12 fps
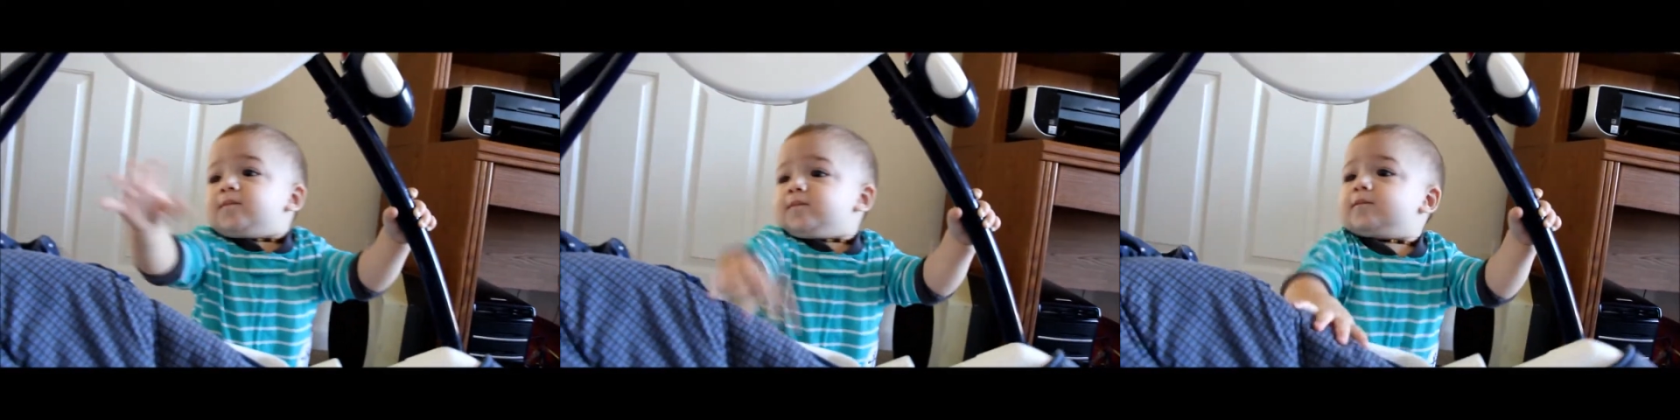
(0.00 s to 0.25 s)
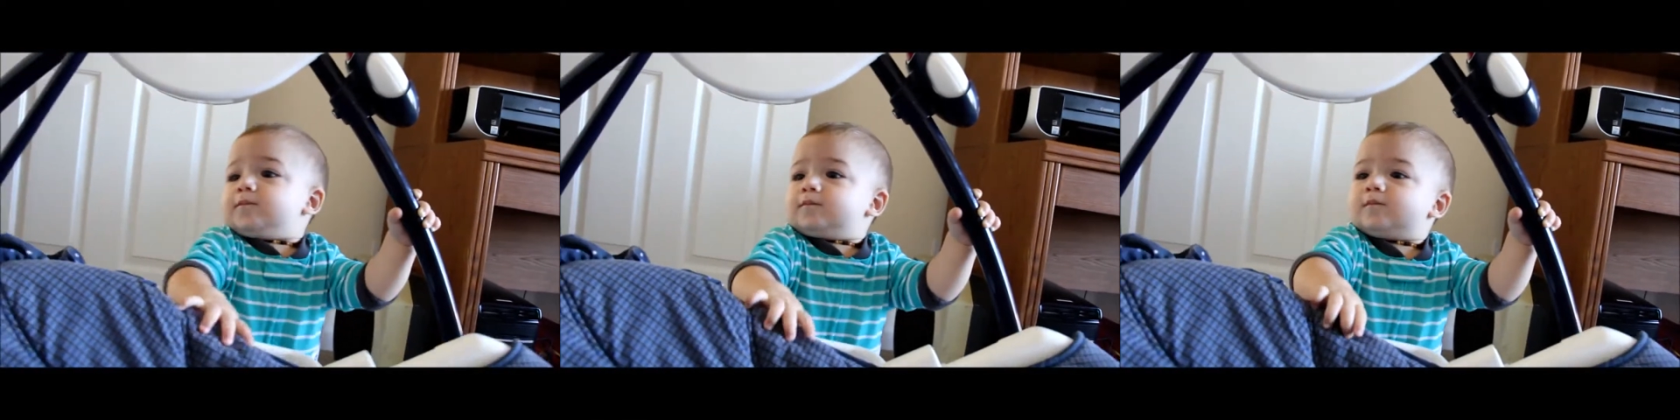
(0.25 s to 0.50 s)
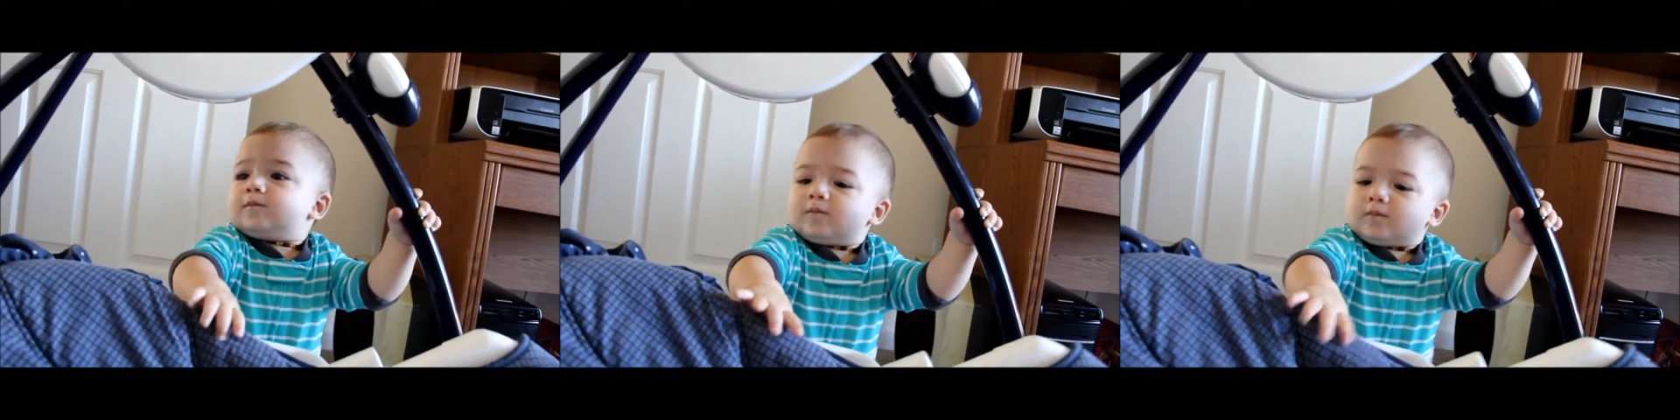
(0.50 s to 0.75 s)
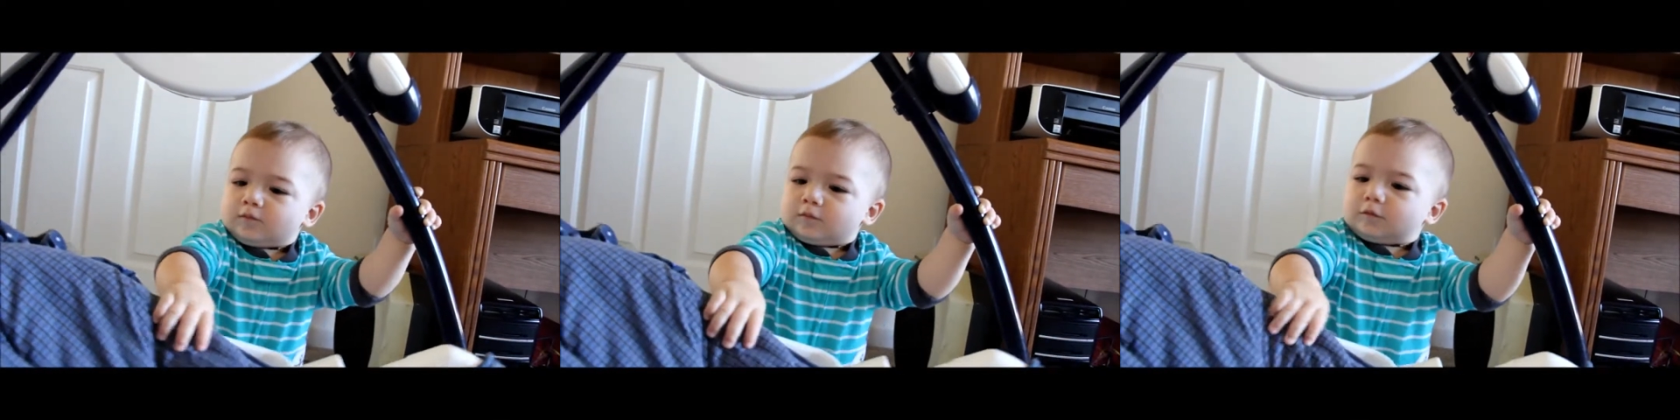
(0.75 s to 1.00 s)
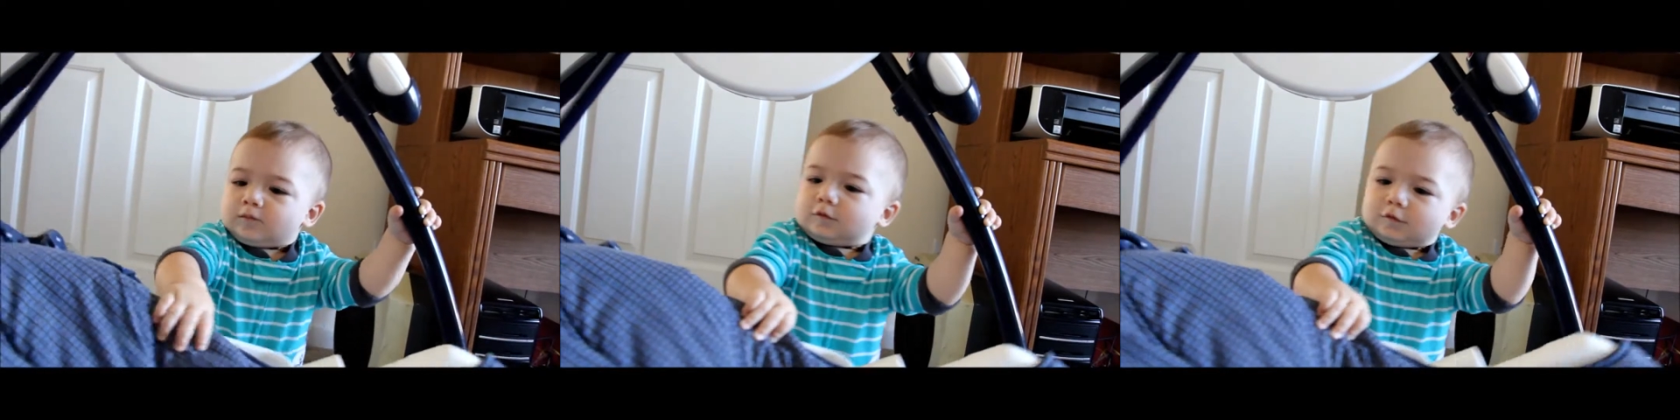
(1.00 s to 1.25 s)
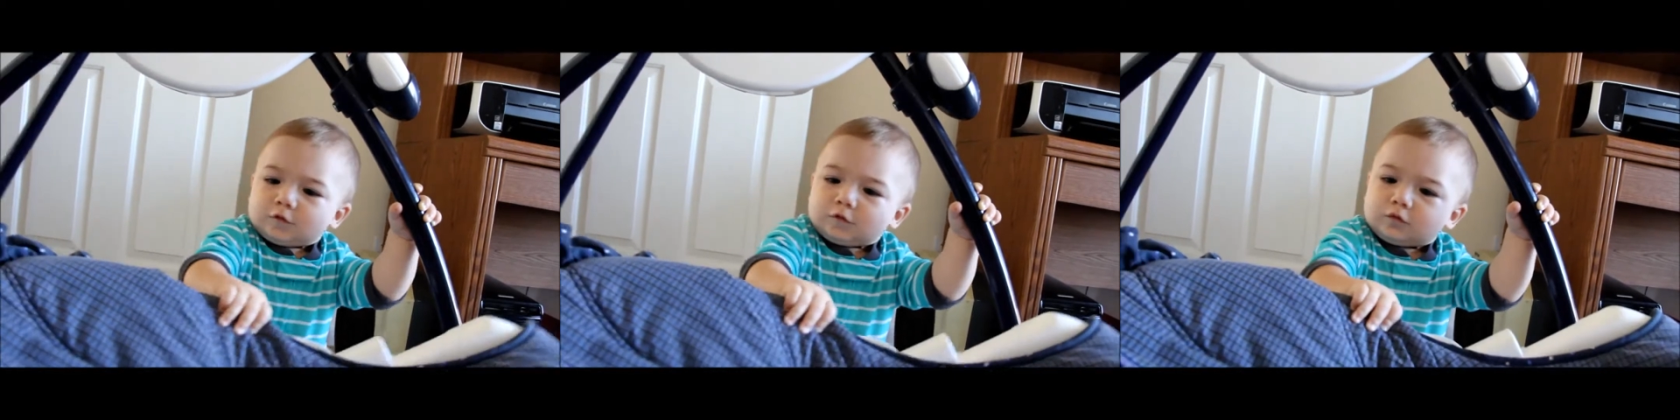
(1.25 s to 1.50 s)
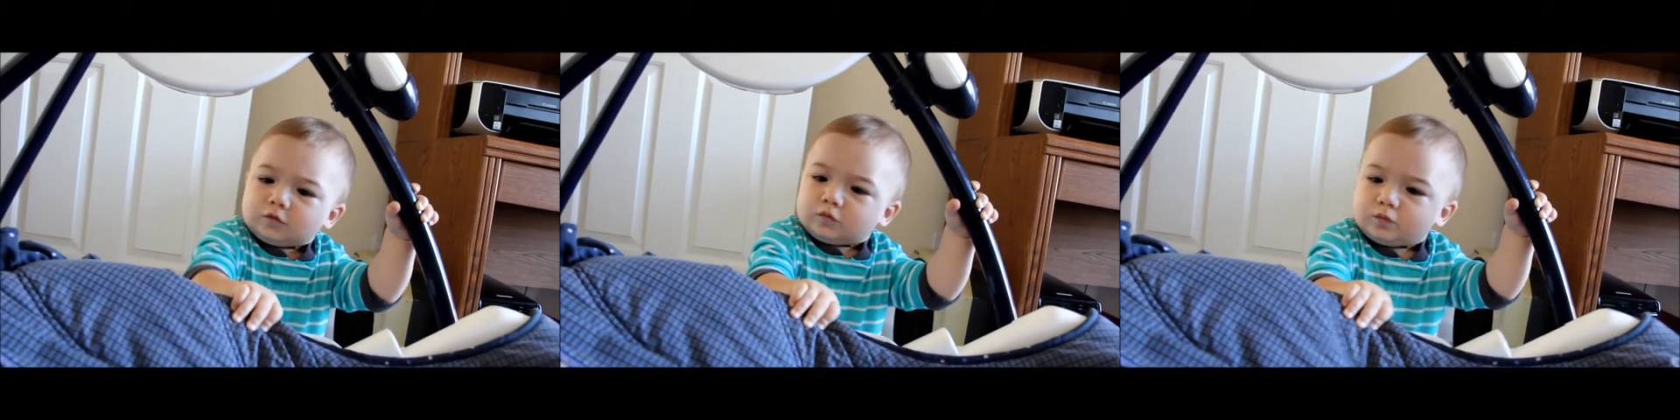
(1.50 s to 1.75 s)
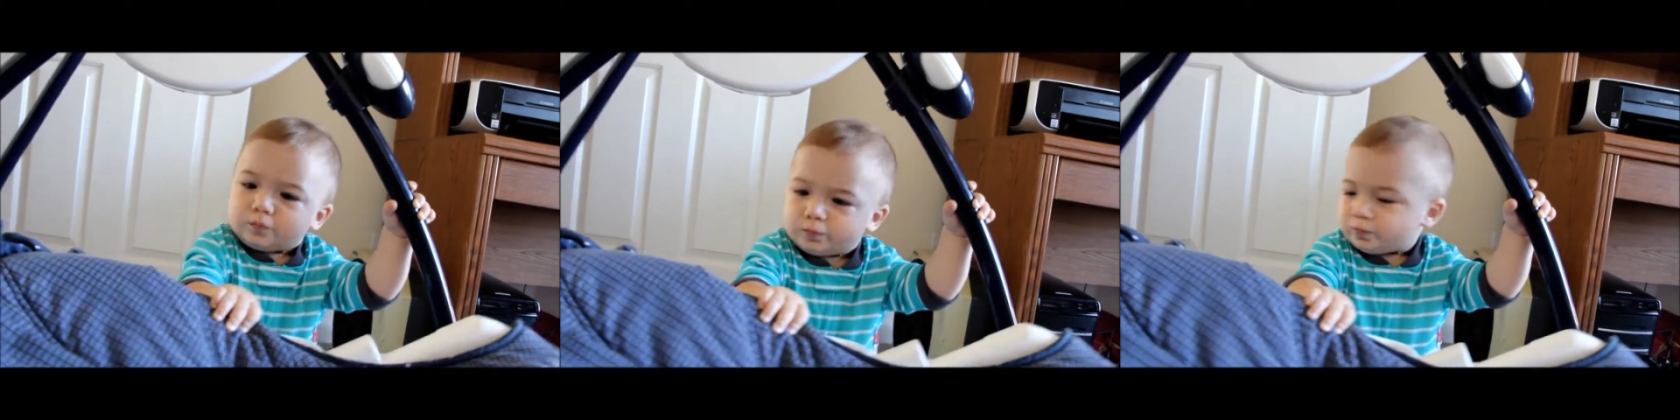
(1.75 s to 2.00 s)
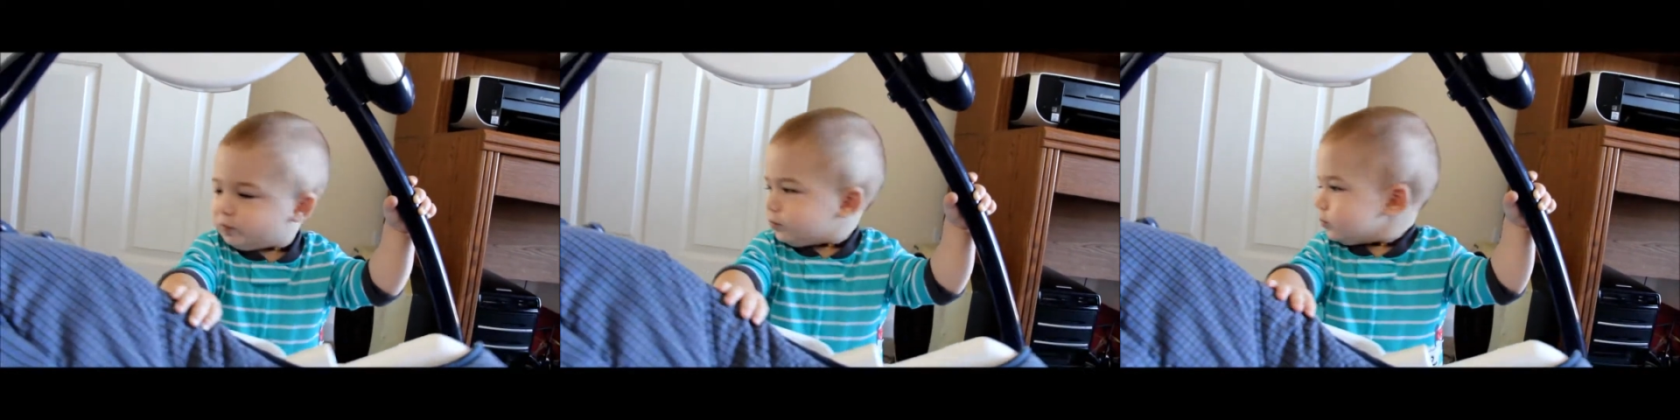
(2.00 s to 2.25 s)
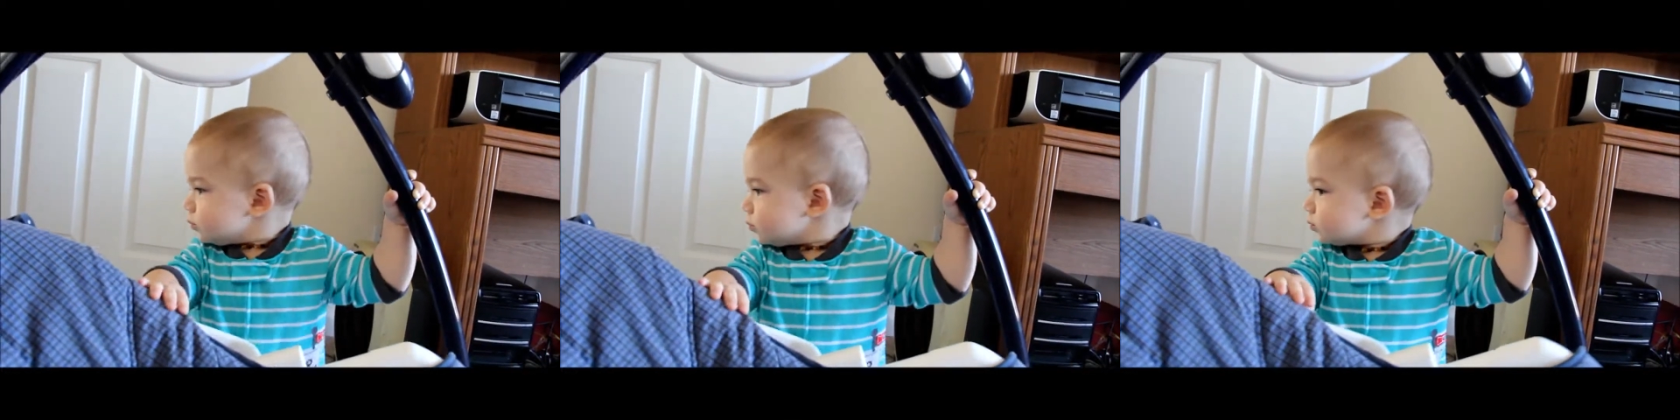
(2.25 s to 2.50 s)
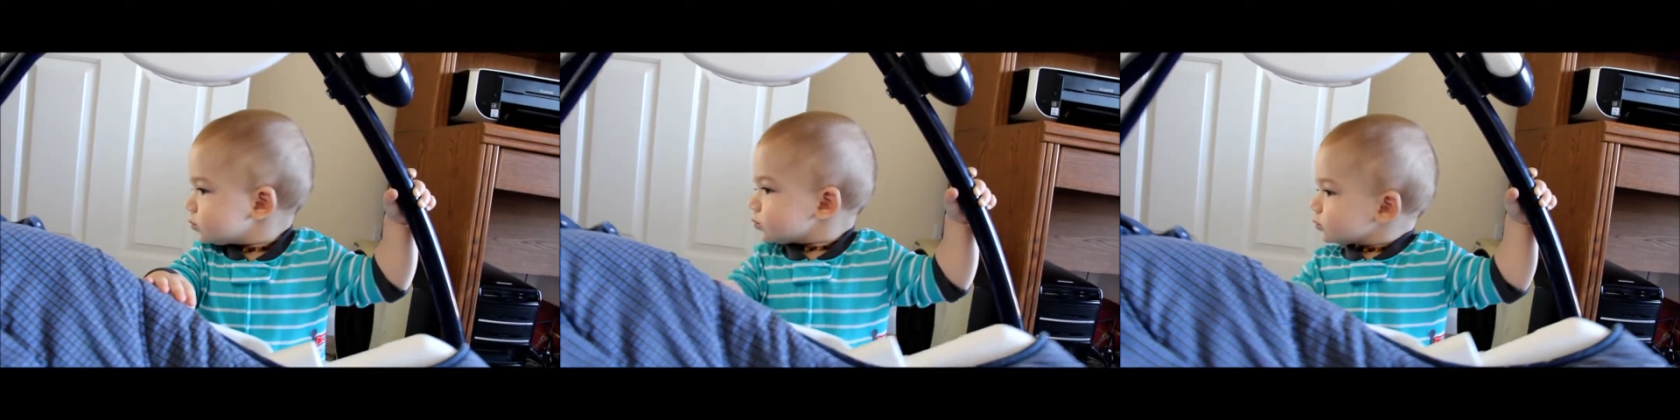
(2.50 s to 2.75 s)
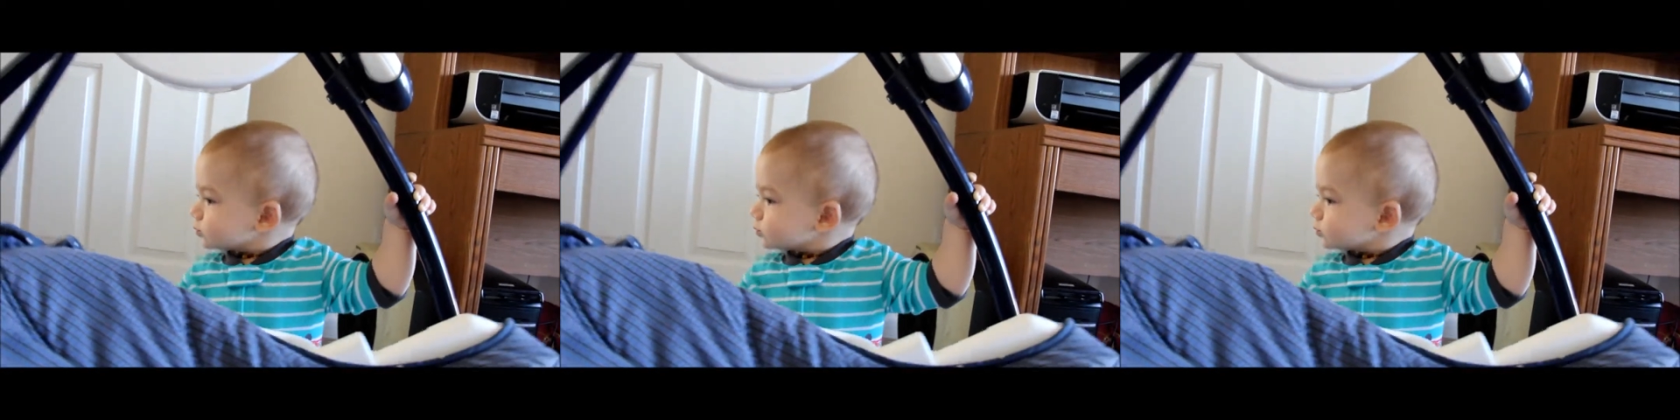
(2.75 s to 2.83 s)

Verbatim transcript: and you'll be going for them and I'll tell you no.